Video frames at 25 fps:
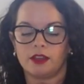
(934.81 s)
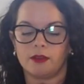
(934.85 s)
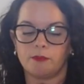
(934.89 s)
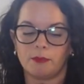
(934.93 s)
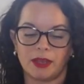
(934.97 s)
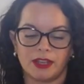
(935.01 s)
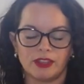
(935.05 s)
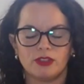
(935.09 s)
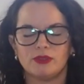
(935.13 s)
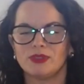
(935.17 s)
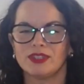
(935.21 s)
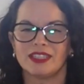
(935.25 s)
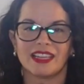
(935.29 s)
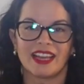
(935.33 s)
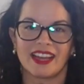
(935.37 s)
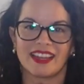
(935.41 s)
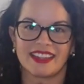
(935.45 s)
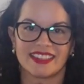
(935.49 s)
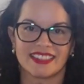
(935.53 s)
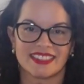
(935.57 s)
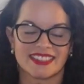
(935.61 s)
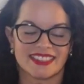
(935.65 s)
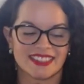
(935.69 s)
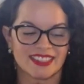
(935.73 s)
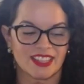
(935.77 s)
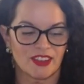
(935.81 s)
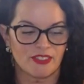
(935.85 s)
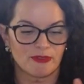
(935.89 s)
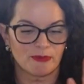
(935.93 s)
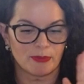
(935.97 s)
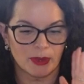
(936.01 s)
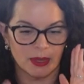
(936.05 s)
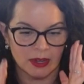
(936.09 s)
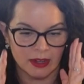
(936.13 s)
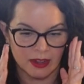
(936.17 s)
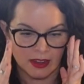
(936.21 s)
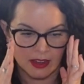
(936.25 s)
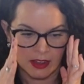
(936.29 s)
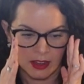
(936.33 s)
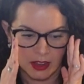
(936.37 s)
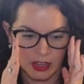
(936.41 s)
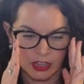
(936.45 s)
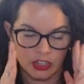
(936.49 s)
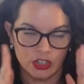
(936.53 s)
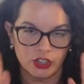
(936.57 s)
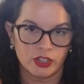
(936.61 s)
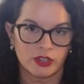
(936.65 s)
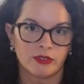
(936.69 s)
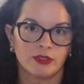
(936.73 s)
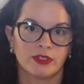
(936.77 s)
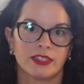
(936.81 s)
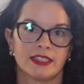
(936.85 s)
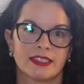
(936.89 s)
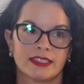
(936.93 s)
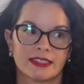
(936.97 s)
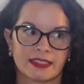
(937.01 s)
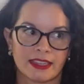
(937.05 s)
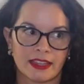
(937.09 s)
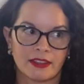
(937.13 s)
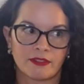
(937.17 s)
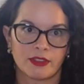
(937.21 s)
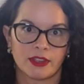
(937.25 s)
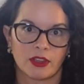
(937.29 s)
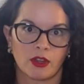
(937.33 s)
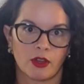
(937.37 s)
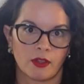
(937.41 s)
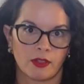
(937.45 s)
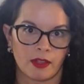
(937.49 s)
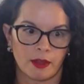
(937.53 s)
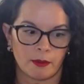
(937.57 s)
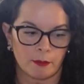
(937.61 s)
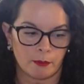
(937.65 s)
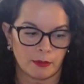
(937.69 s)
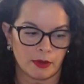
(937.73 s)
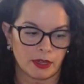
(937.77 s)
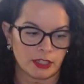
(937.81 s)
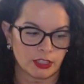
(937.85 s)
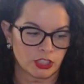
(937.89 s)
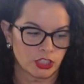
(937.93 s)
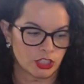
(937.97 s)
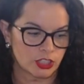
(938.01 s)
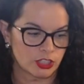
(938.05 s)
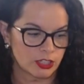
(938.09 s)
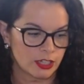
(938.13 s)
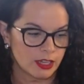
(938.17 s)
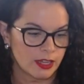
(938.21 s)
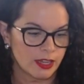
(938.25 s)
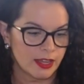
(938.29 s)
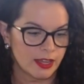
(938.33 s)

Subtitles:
buying the really high-end stuff, but you're not really saving all that much.